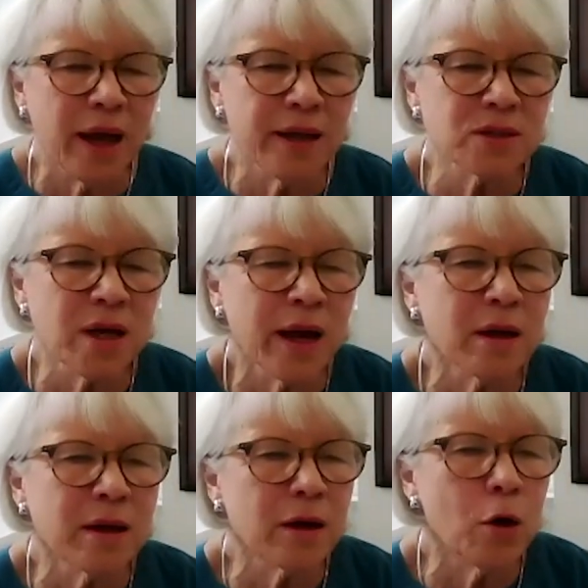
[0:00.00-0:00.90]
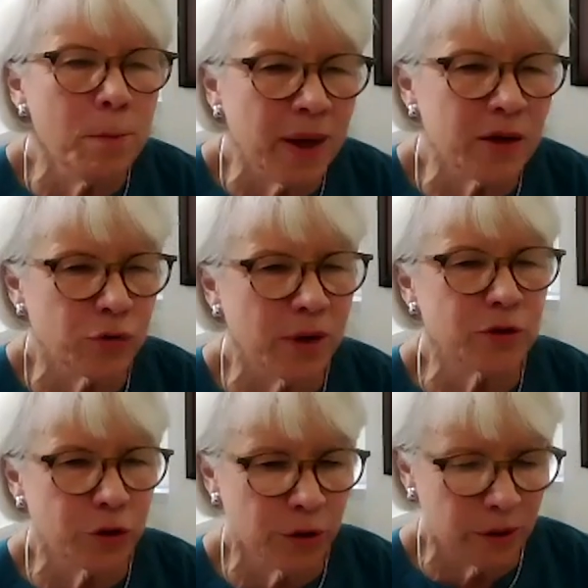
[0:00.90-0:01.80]
In
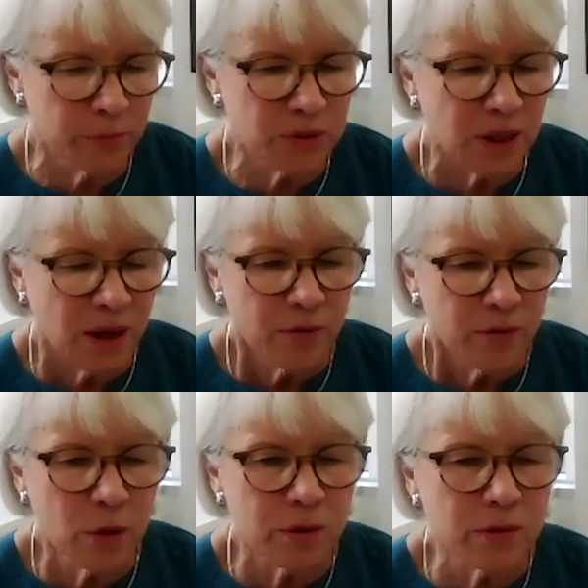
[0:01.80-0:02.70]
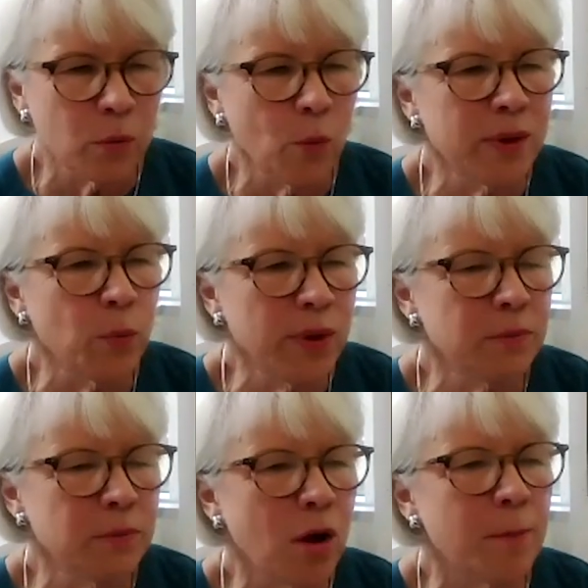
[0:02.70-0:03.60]
psychometric terms, the, when
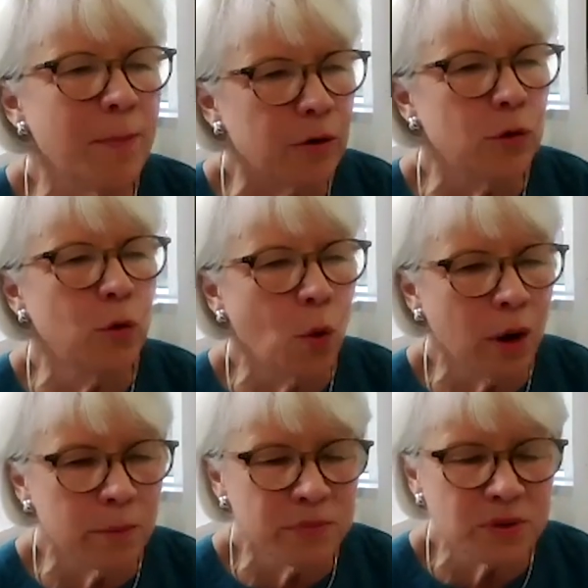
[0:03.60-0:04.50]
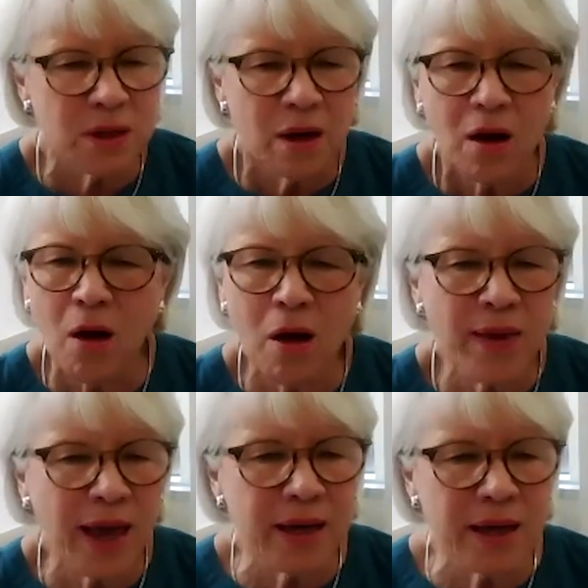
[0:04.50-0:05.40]
we talk about norms, all
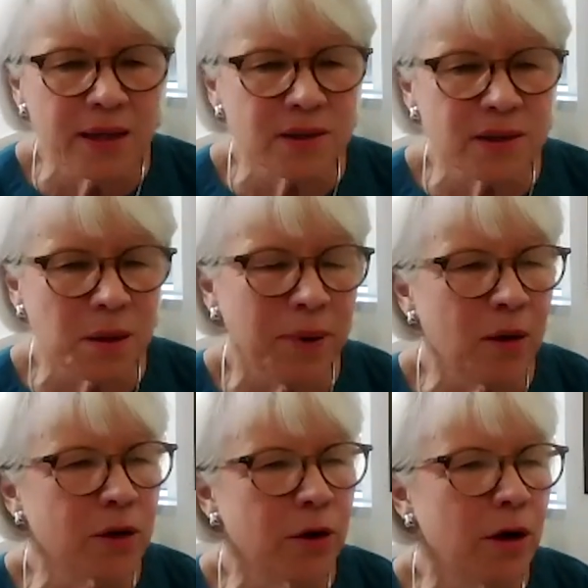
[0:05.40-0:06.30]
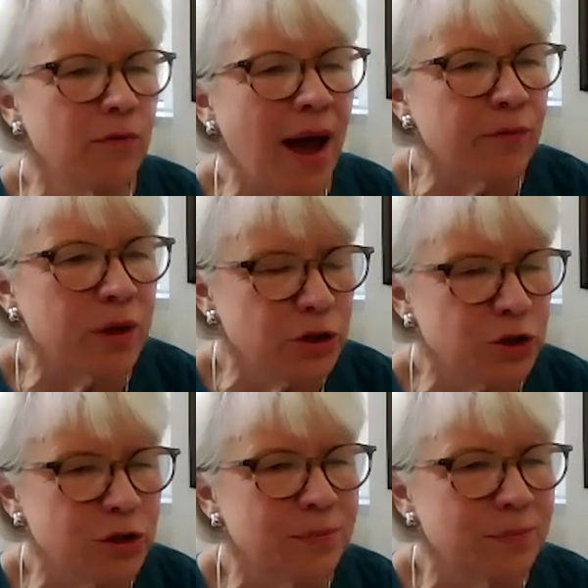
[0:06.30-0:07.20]
that is is a bell curve
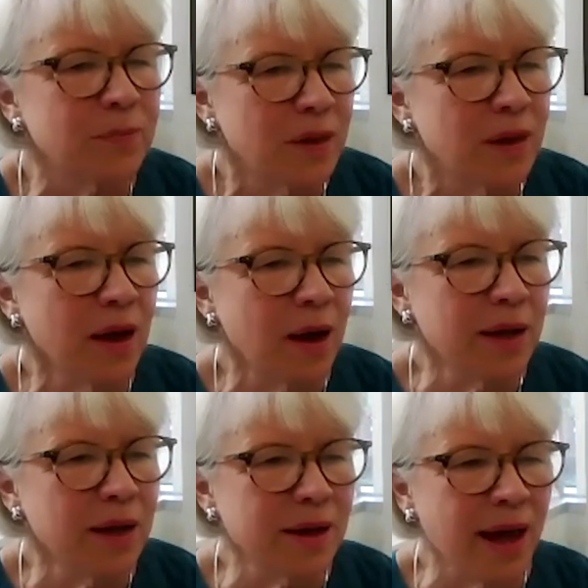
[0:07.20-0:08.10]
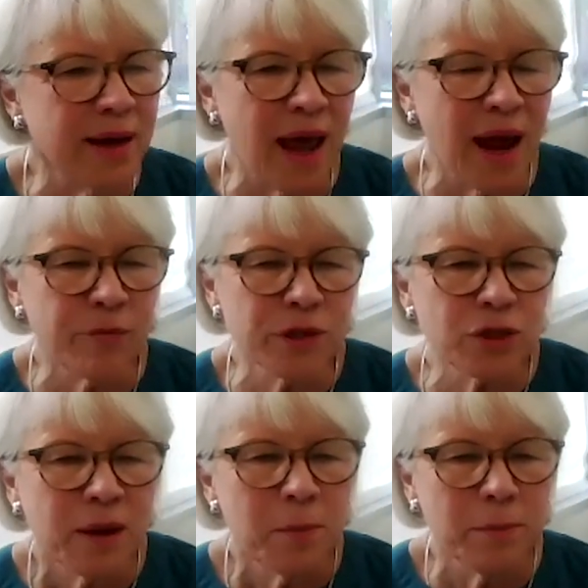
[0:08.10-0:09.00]
average. Uh, an
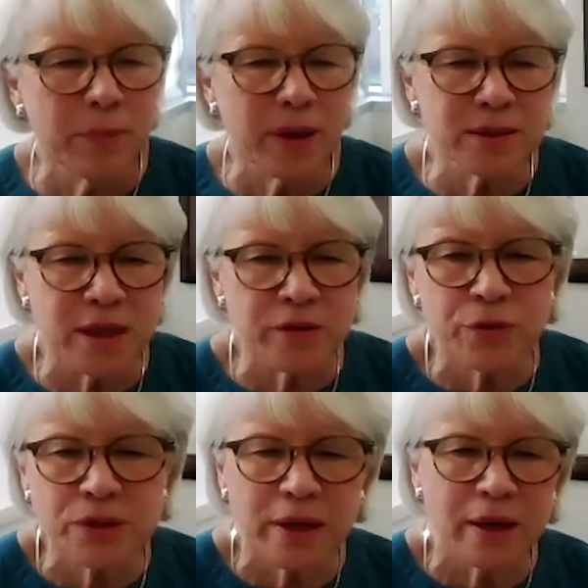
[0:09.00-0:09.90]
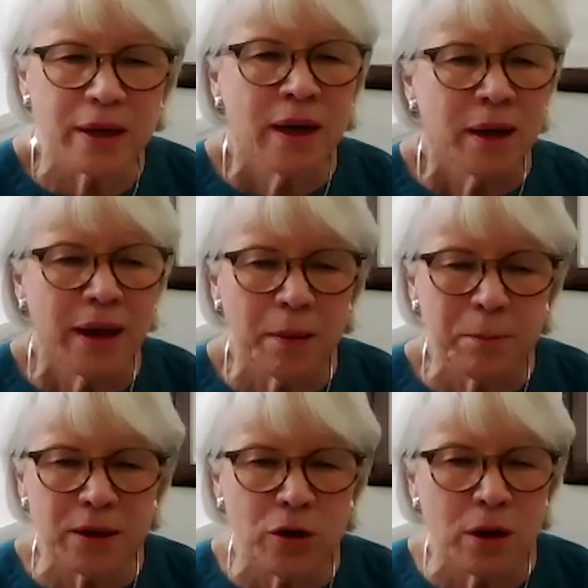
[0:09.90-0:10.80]
average is interesting, uh,
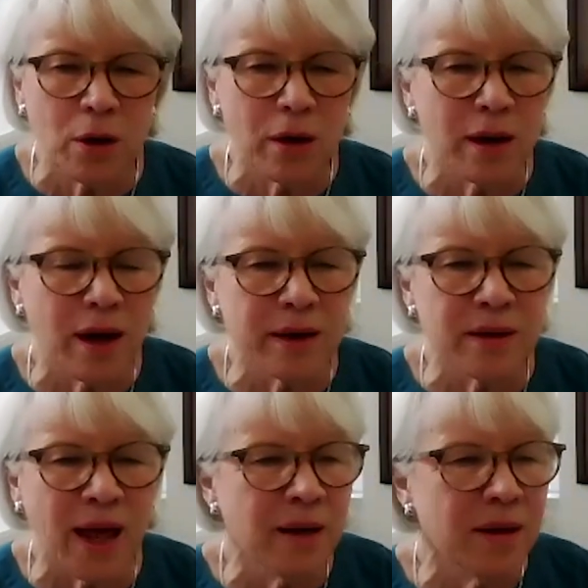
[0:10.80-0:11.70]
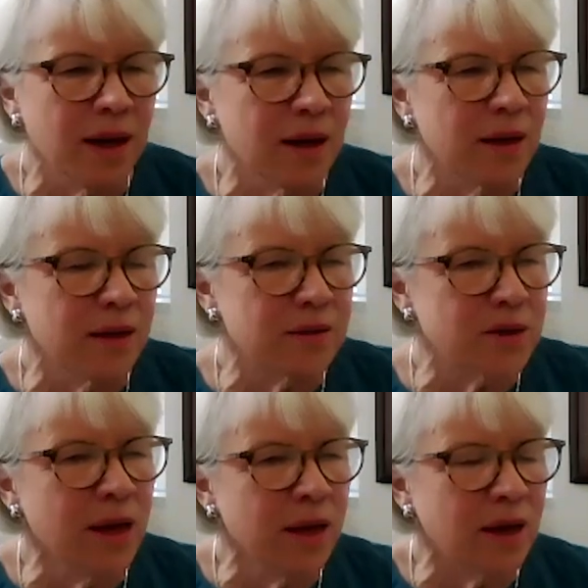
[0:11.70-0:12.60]
but you know, a, a 90 and a
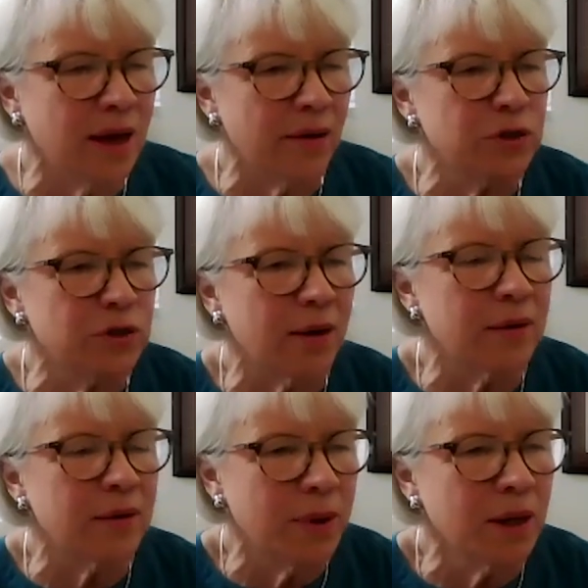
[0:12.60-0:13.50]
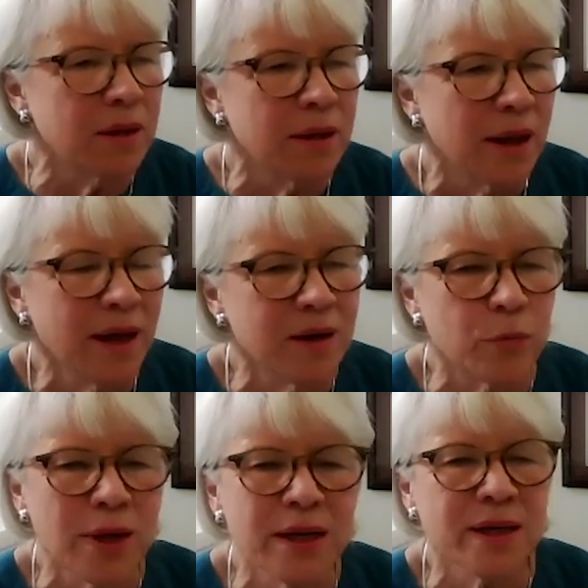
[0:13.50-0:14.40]
10 can average out in the middle, and
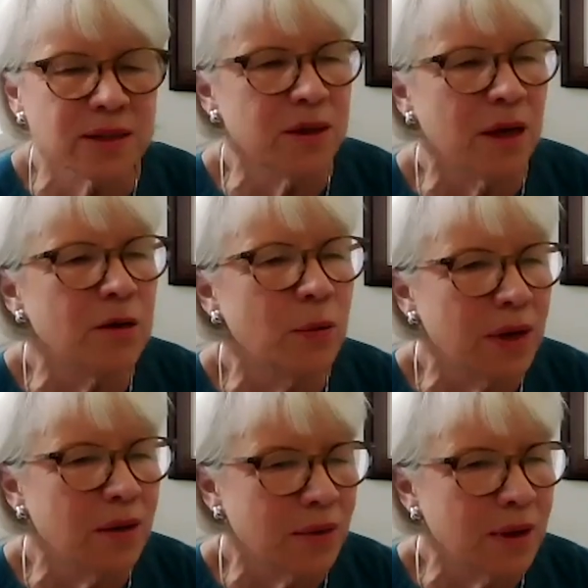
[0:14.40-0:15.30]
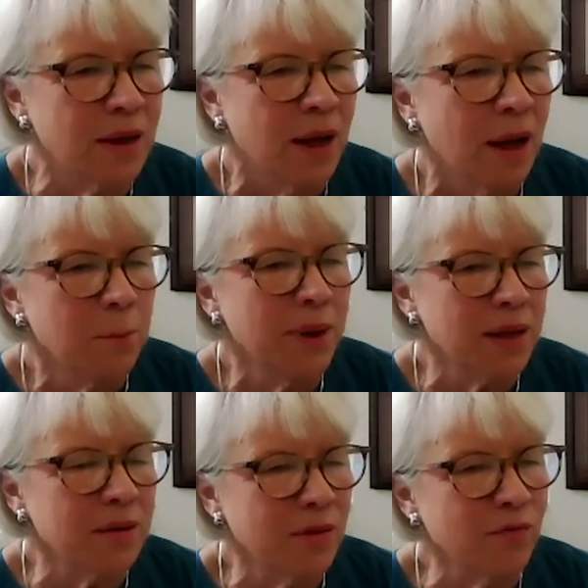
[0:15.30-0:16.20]
it really doesn't tell you anything.
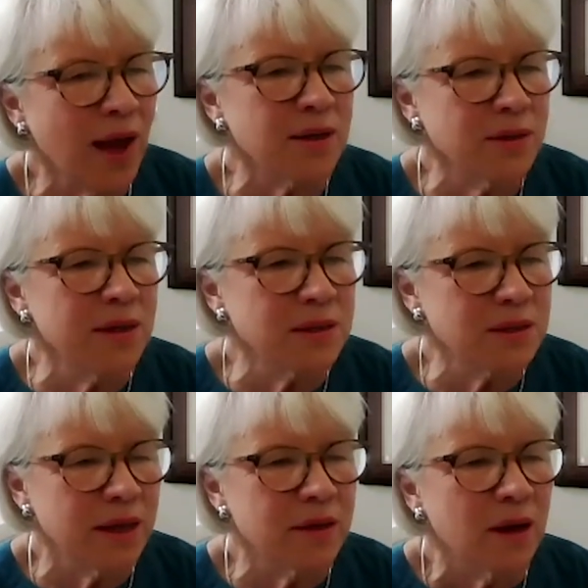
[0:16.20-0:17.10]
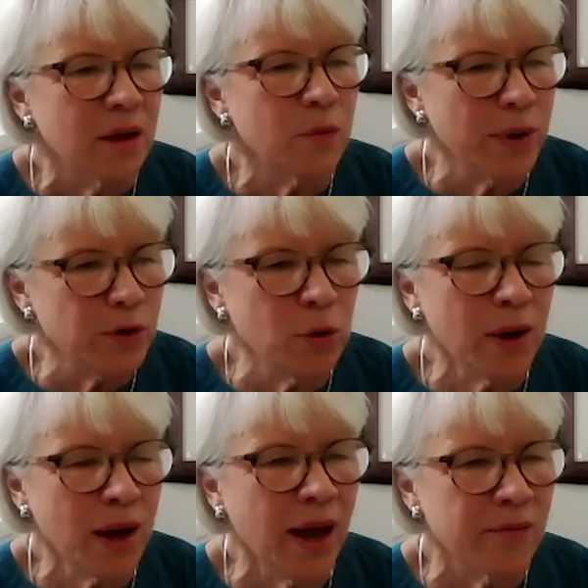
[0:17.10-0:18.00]
But the fact is that we do
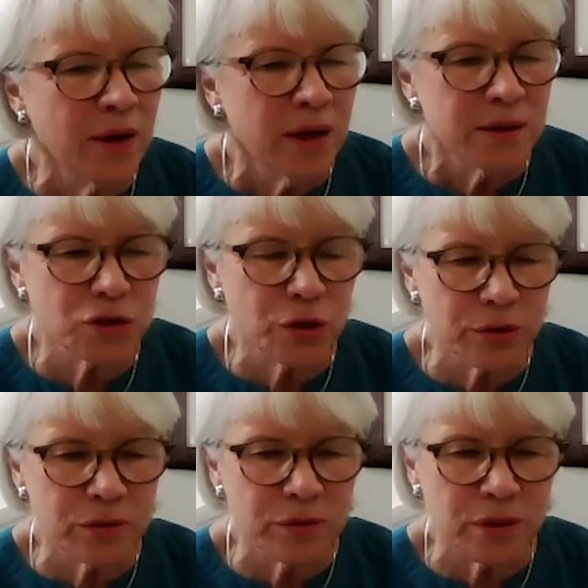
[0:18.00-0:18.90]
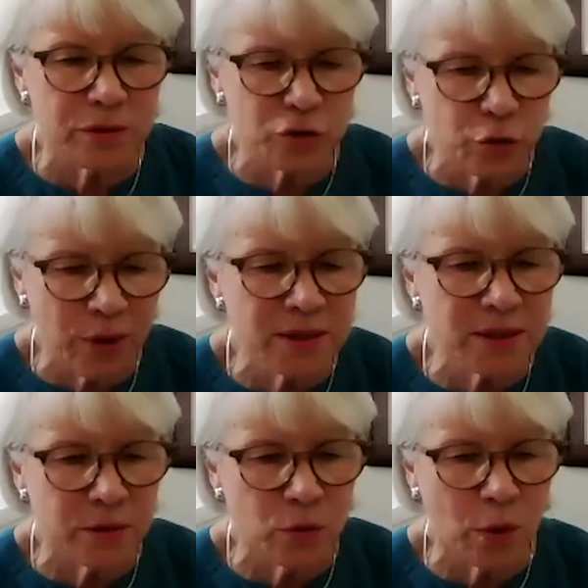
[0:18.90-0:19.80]
have certain
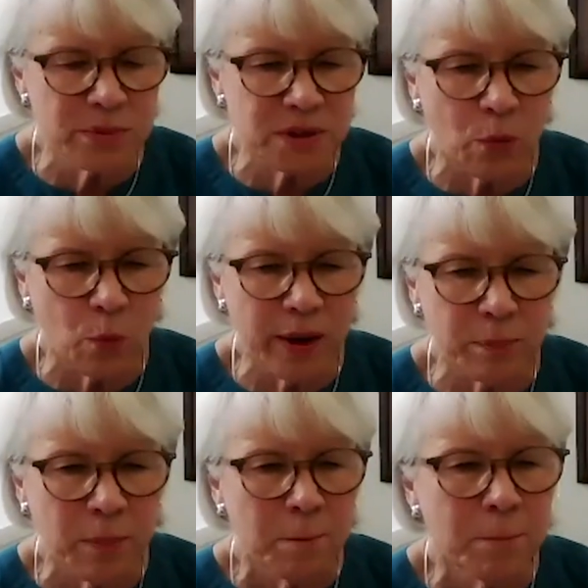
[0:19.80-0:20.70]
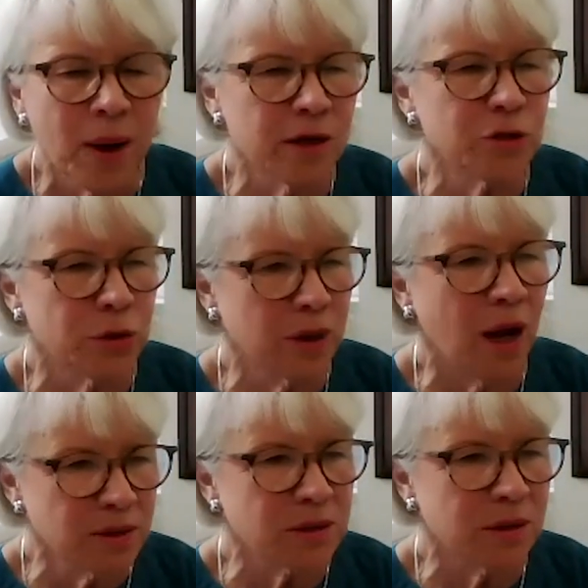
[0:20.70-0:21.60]
trends and norms that we monitor
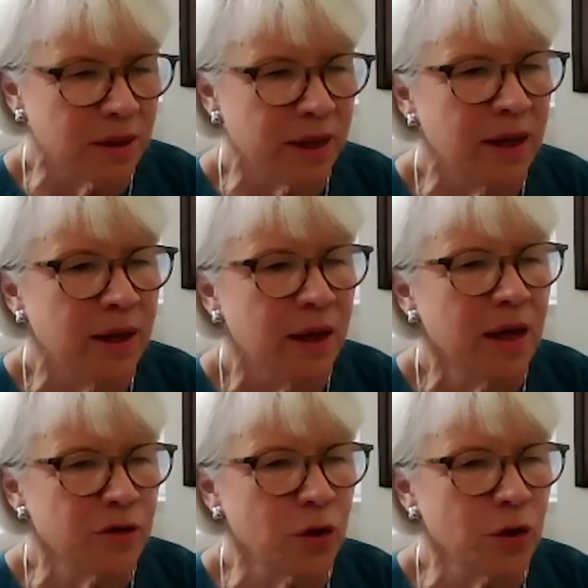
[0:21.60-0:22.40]
constantly in